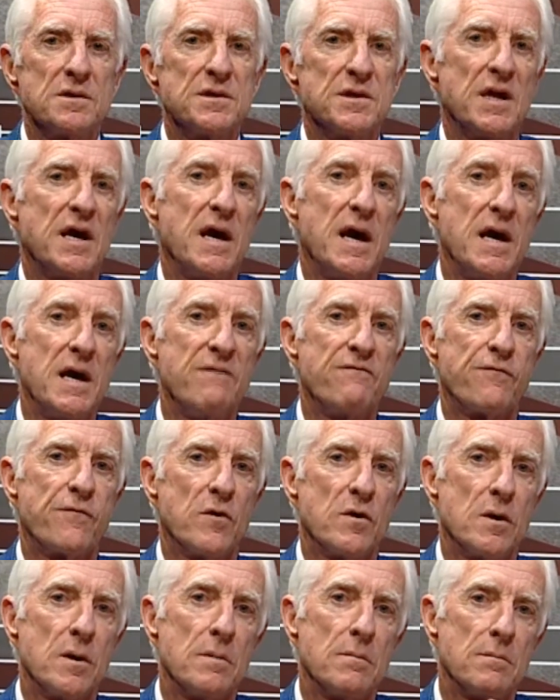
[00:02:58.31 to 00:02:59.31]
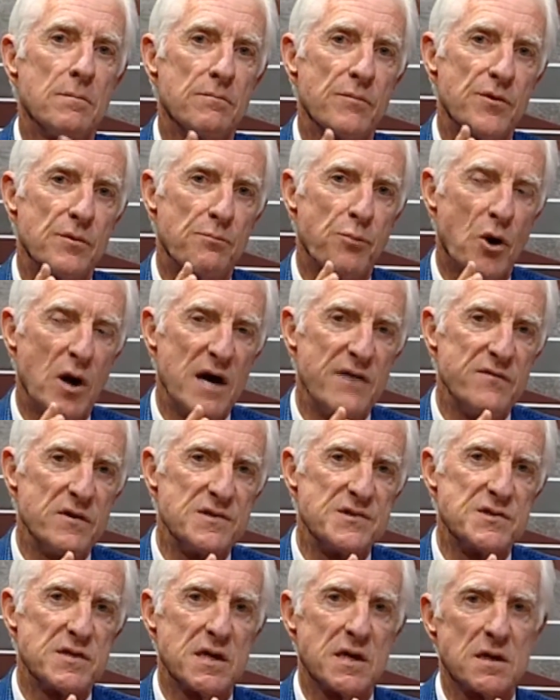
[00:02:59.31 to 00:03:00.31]
today from the
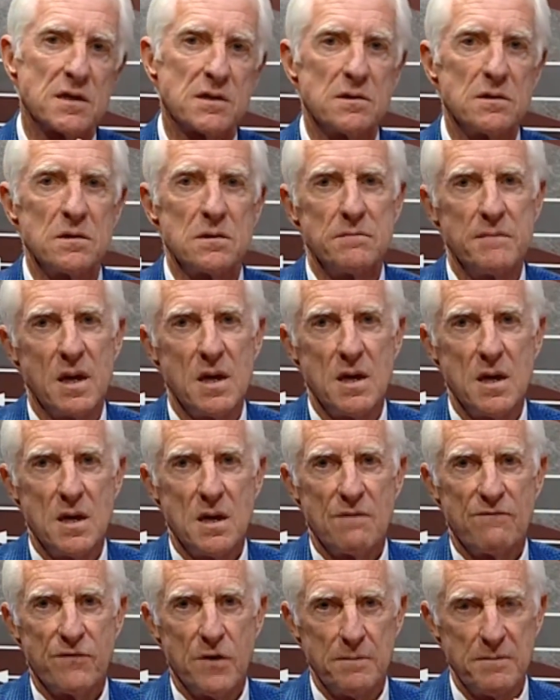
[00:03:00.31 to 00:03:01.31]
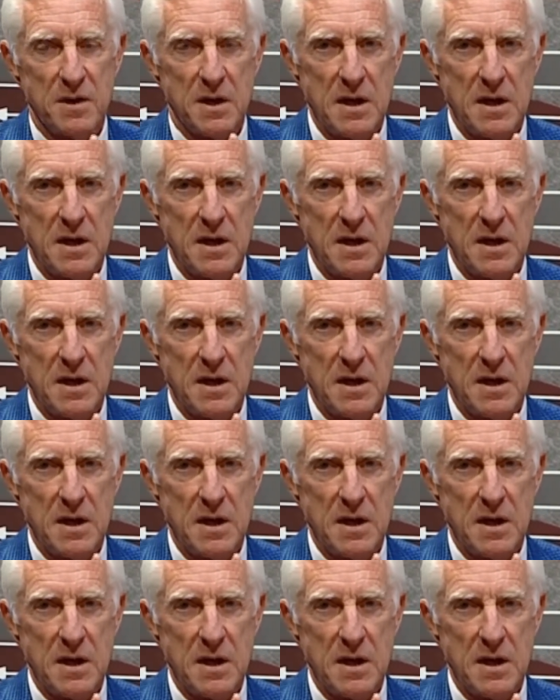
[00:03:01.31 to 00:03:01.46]
private sector, from the